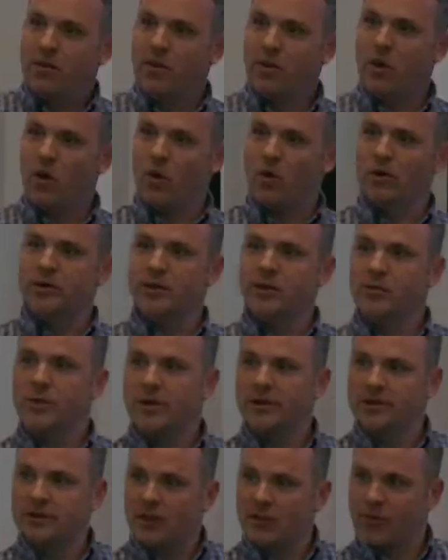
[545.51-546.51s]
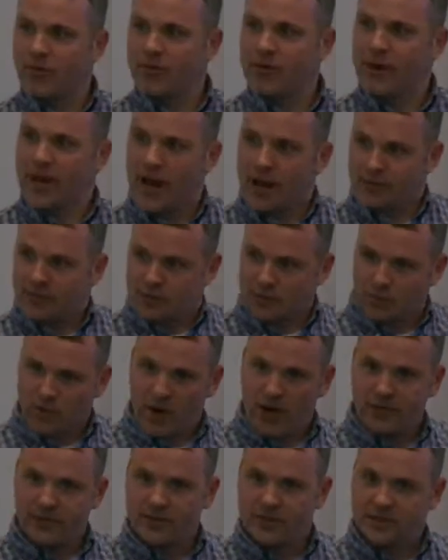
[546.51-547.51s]
The only ones that were recaptured were
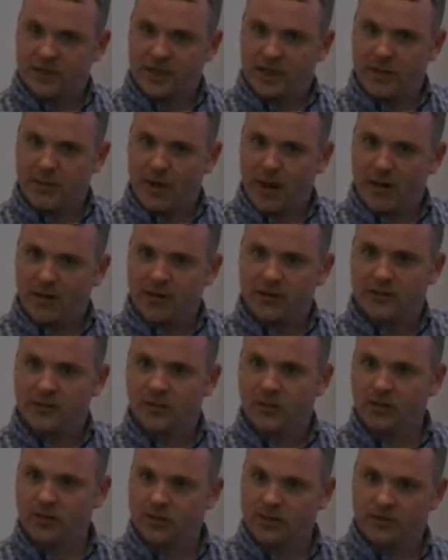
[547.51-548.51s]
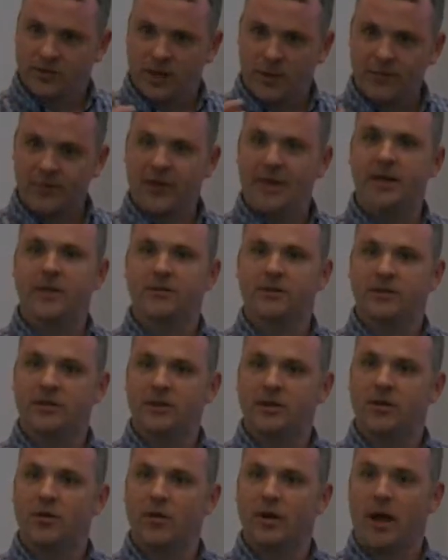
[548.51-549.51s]
on the sticky berries. So there's something
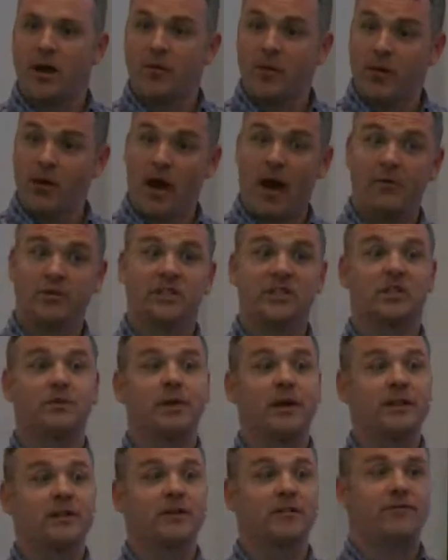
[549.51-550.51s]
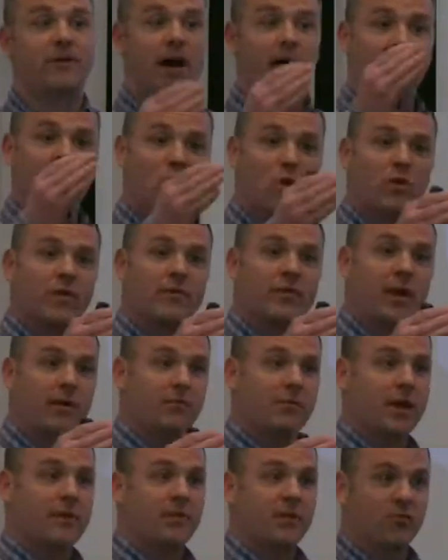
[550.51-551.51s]
interesting going on. I was expecting to find more of
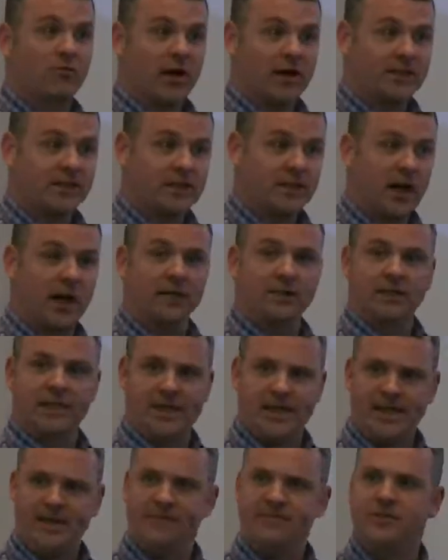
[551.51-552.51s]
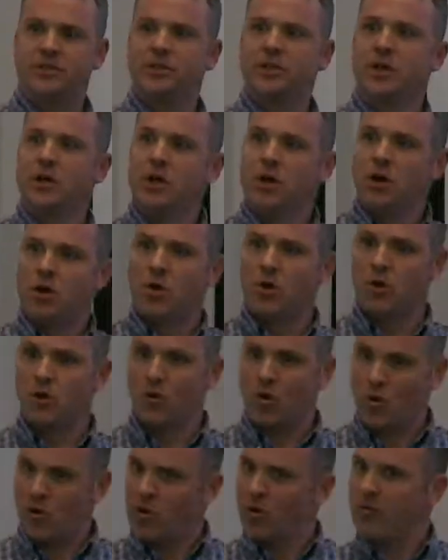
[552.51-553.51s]
them maybe resting on leaves
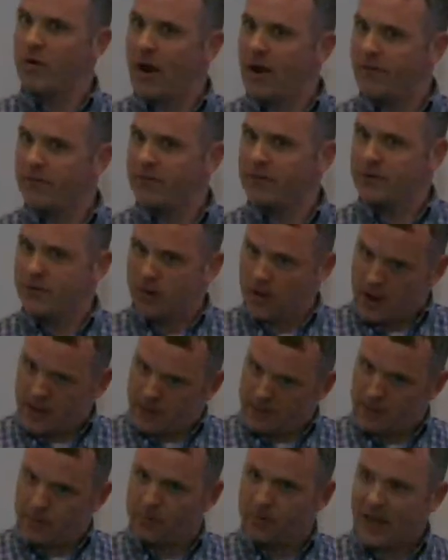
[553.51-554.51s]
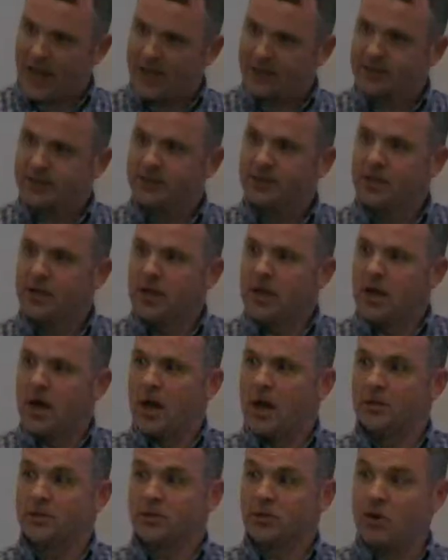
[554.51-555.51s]
or around the plots.
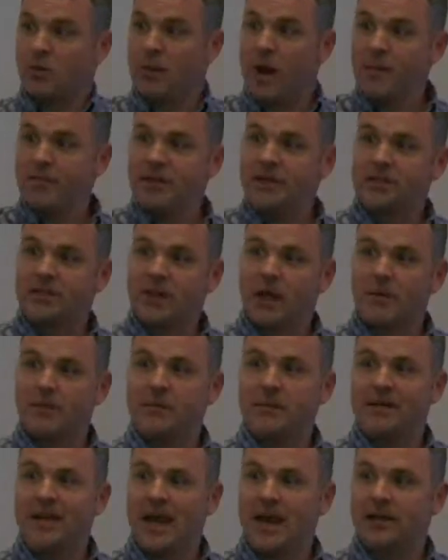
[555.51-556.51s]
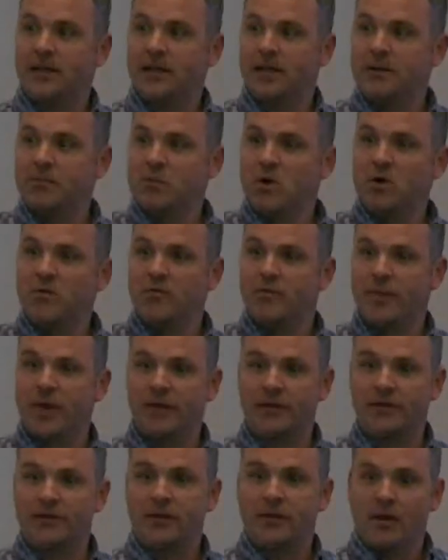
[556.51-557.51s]
So there might be some daily
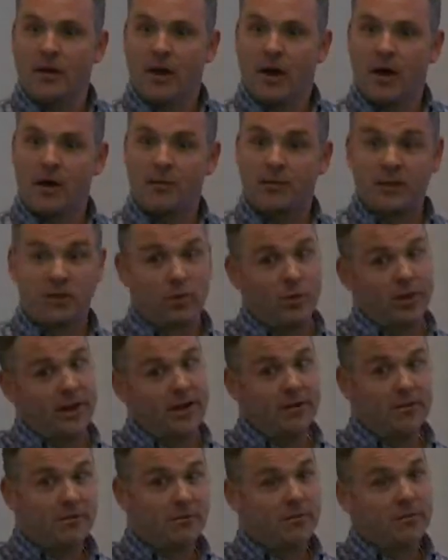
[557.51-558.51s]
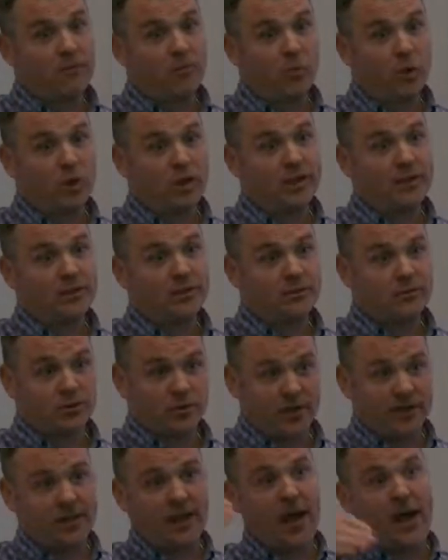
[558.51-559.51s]
movement between wooded
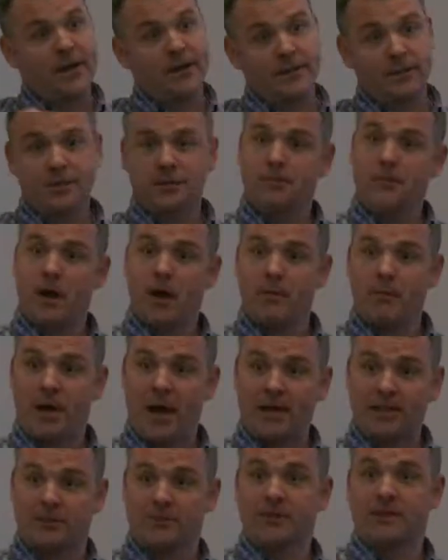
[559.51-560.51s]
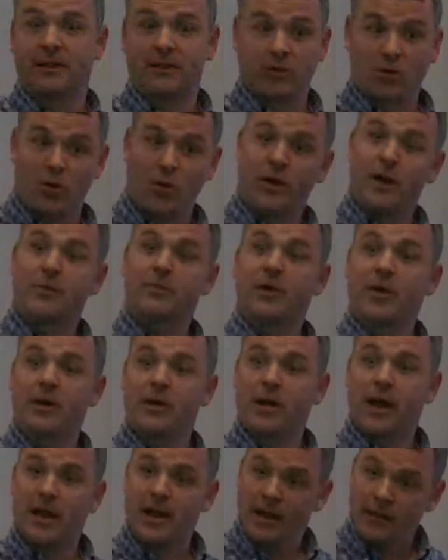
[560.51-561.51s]
tree lines, possibly that they're going up there
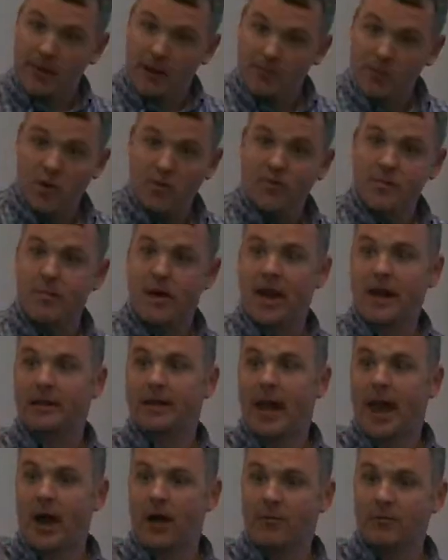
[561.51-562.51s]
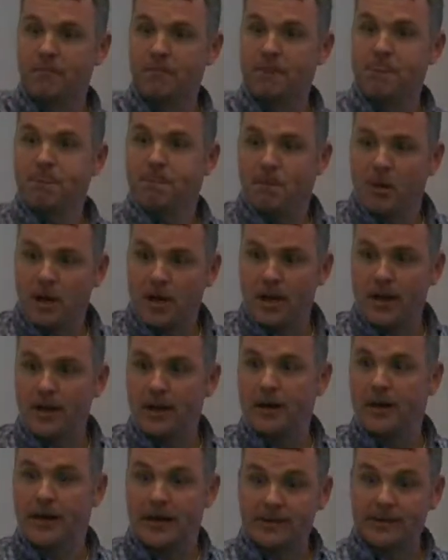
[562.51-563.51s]
at night and then moving back down
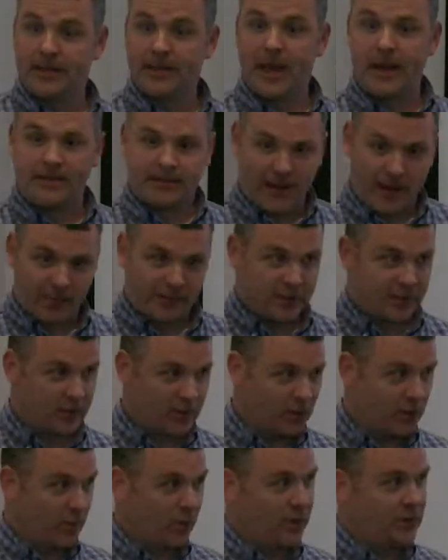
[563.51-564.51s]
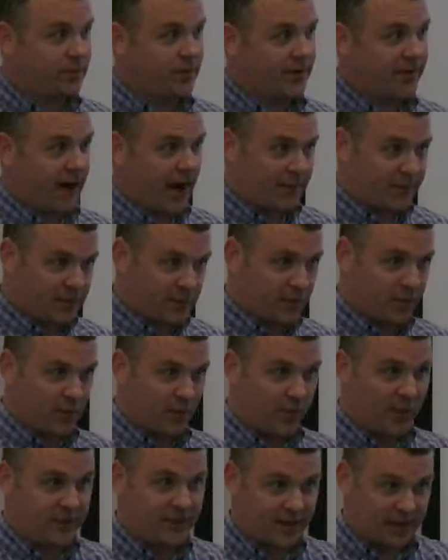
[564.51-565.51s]
in the daytime, because the only ones we captured were the
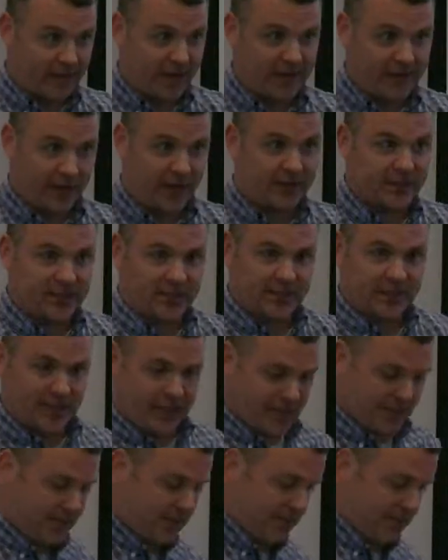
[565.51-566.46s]
ones that landed on the sticky